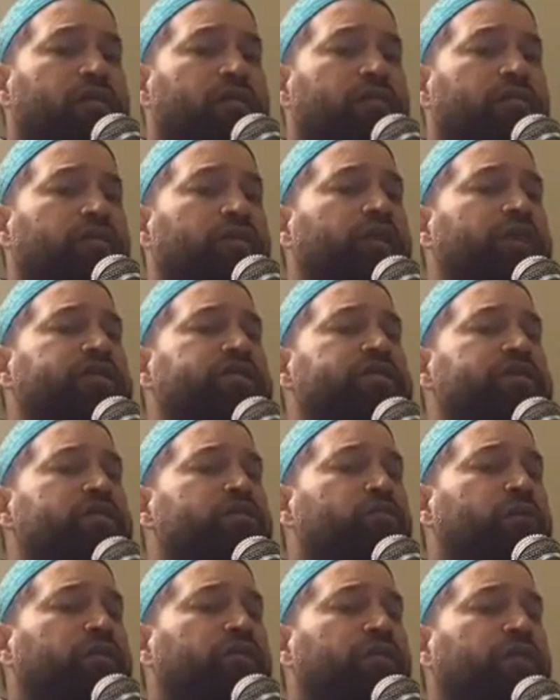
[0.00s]
This
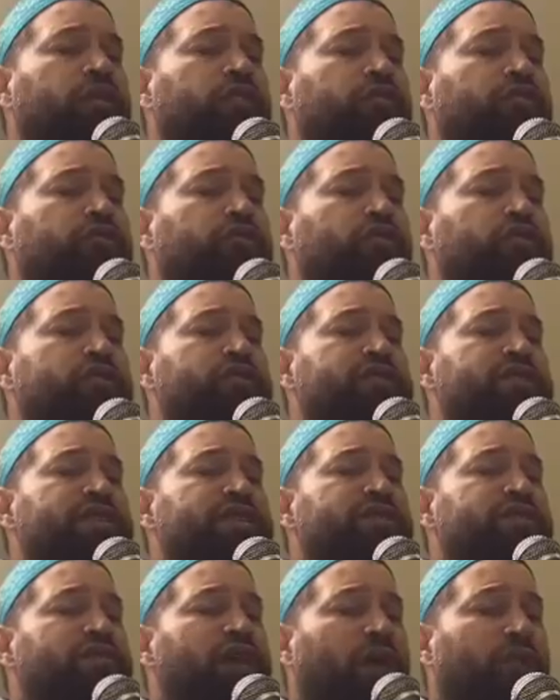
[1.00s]
is what the verse
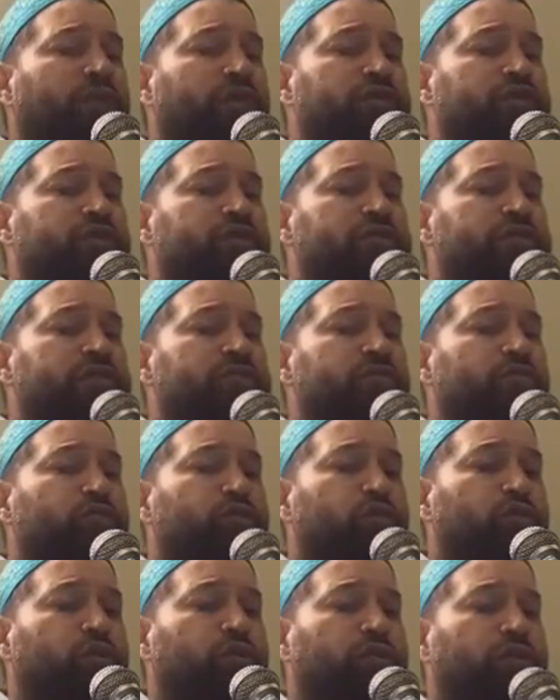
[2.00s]
establishes as a
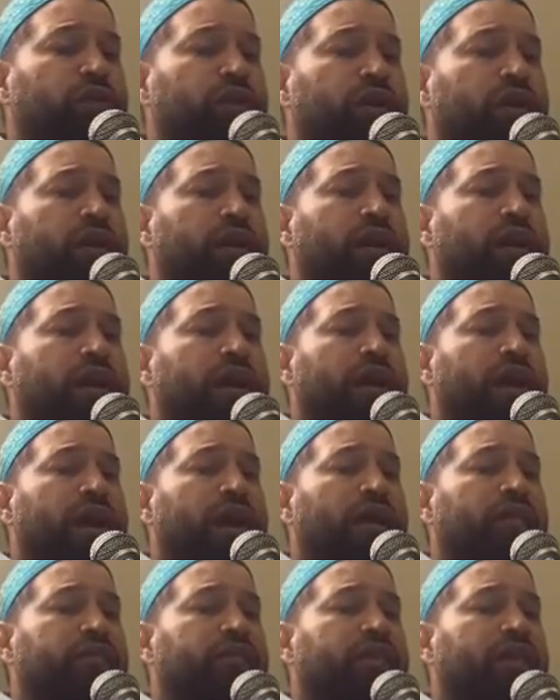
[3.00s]
rule,
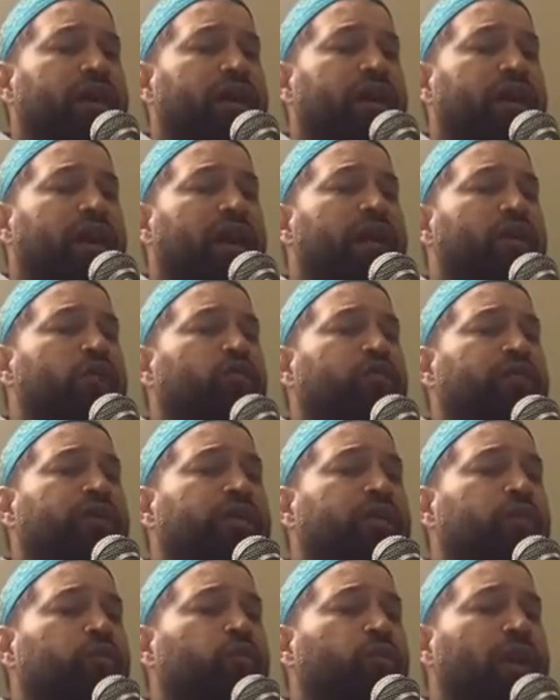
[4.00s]
and the
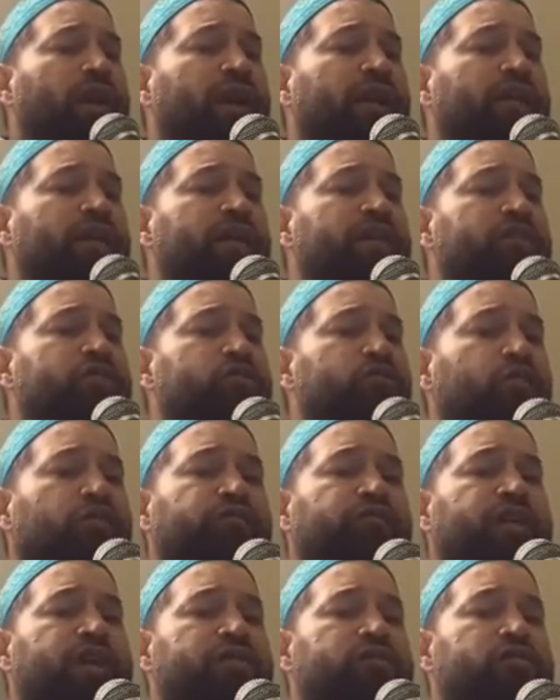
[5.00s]
innovated way leads to a
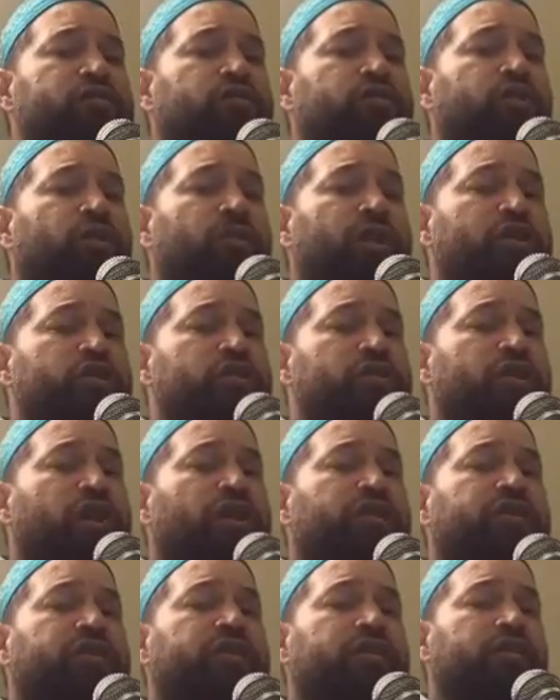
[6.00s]
face to direction
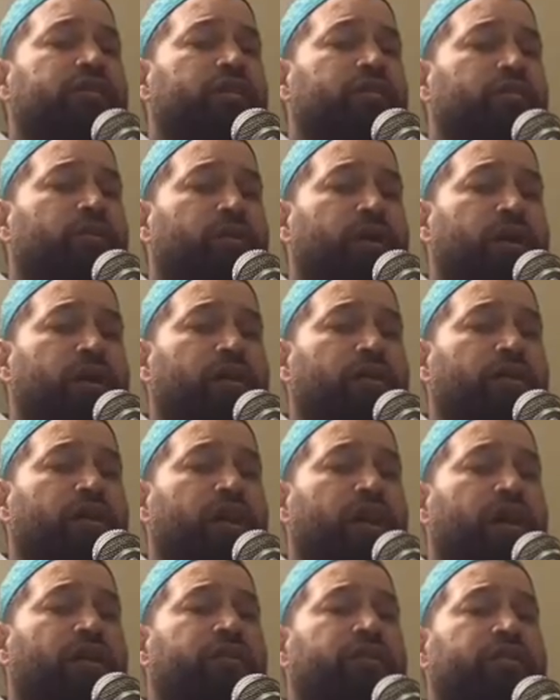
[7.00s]
other than
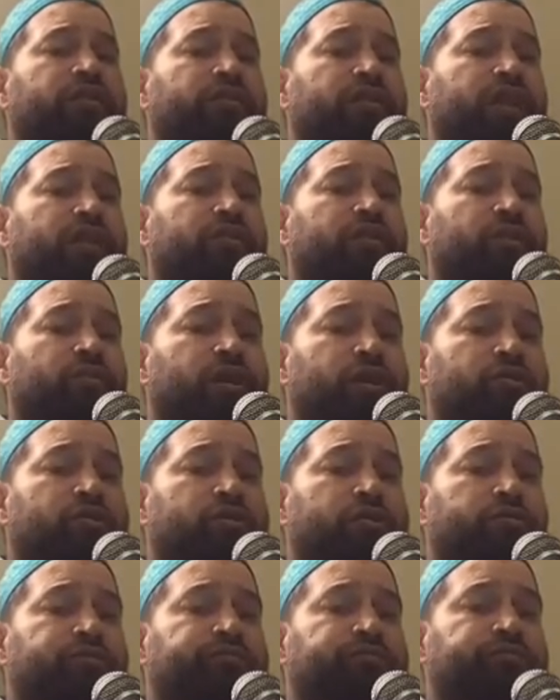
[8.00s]
that
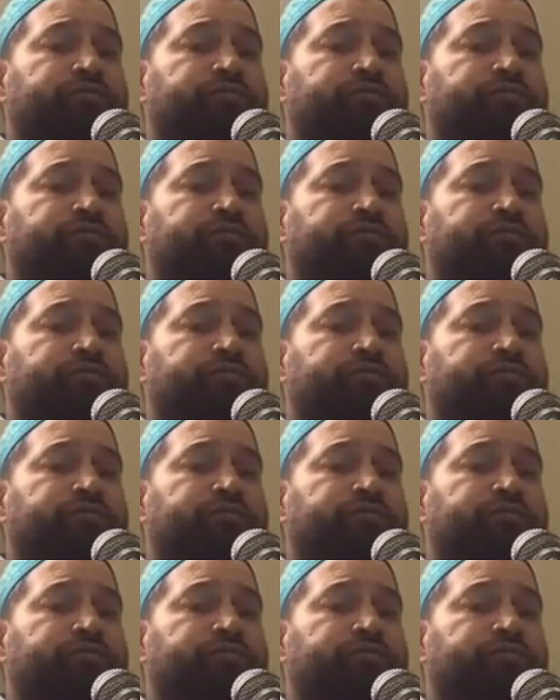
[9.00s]
direction.